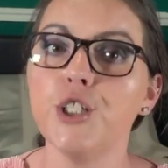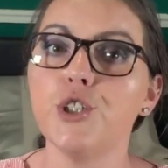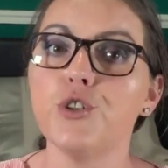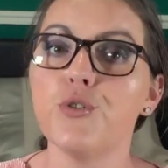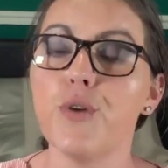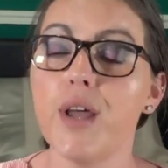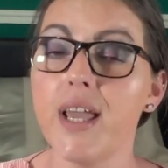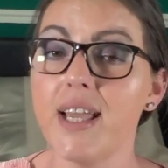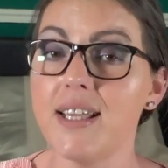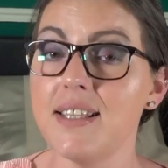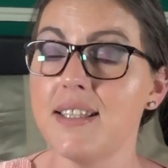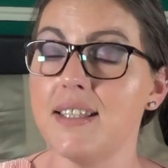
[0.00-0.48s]

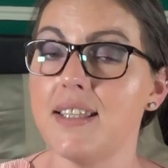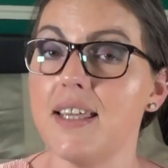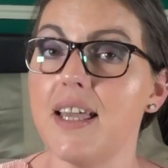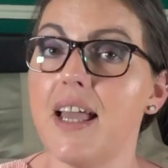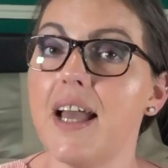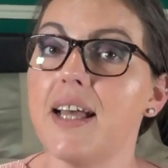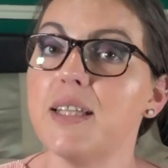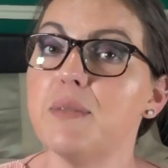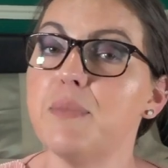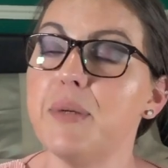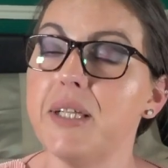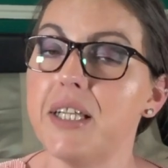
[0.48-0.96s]
Tracy
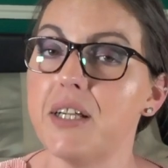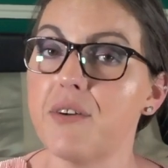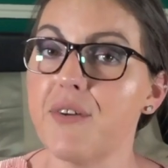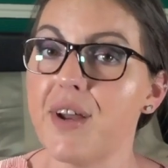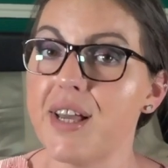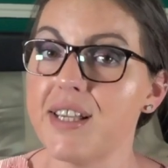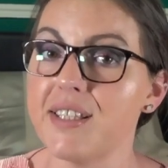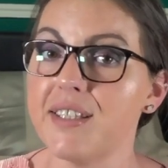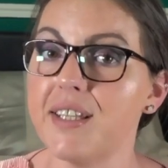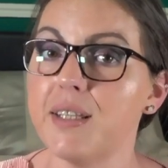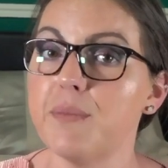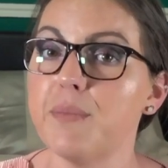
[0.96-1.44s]
had been
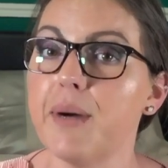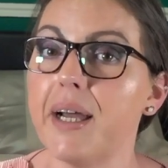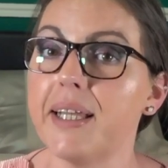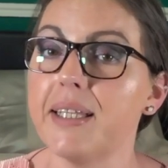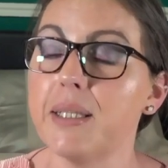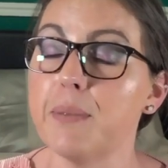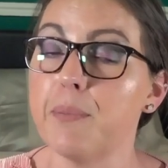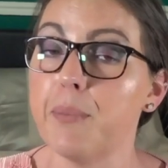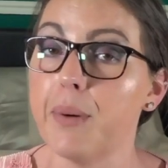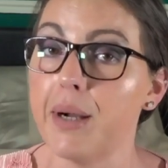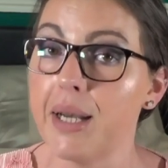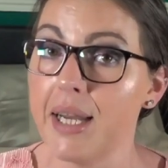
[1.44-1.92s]
arrested by
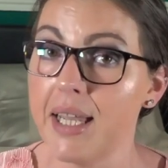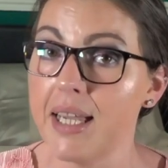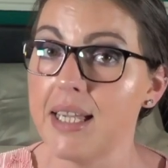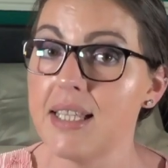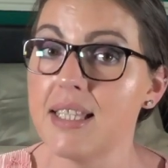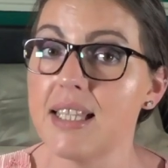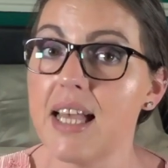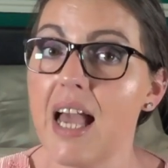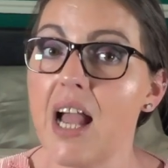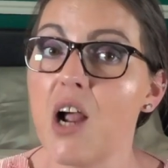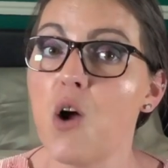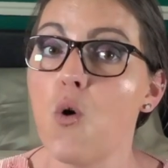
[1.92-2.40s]
the
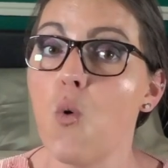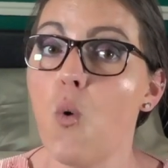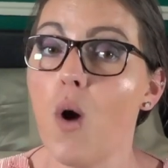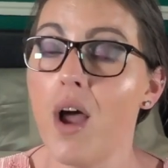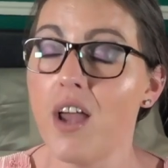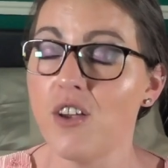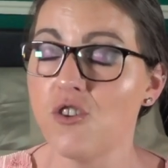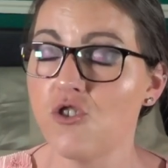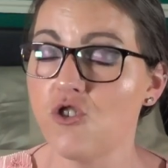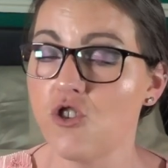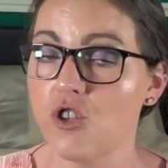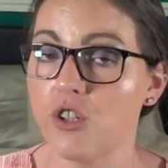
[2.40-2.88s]
police and
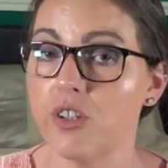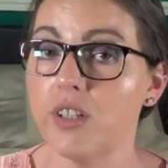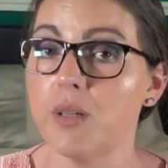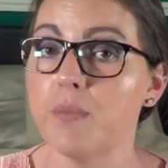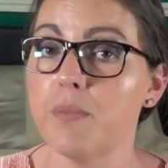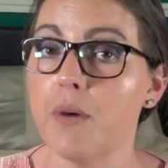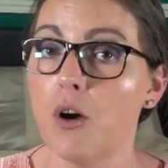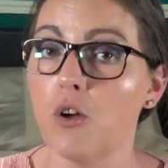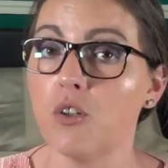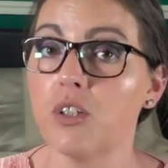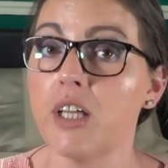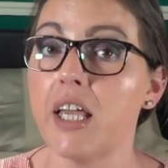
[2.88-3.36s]
questioned
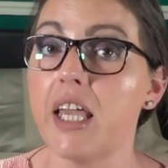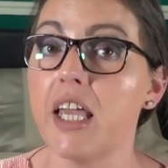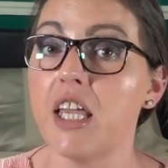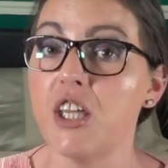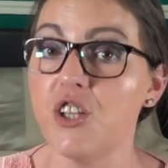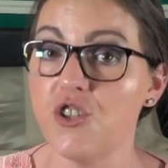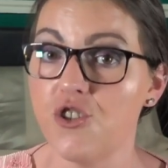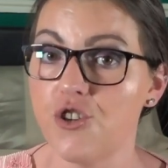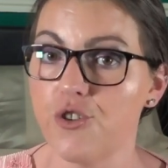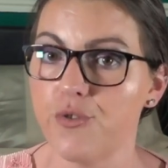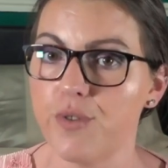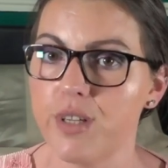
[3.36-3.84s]
about the
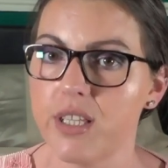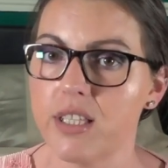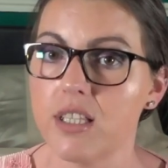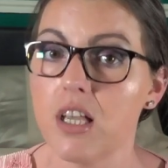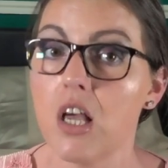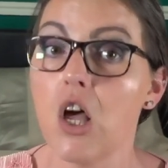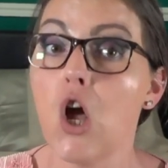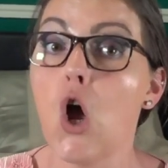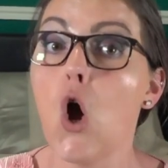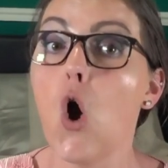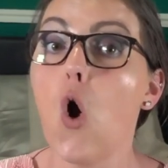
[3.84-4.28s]
injuries.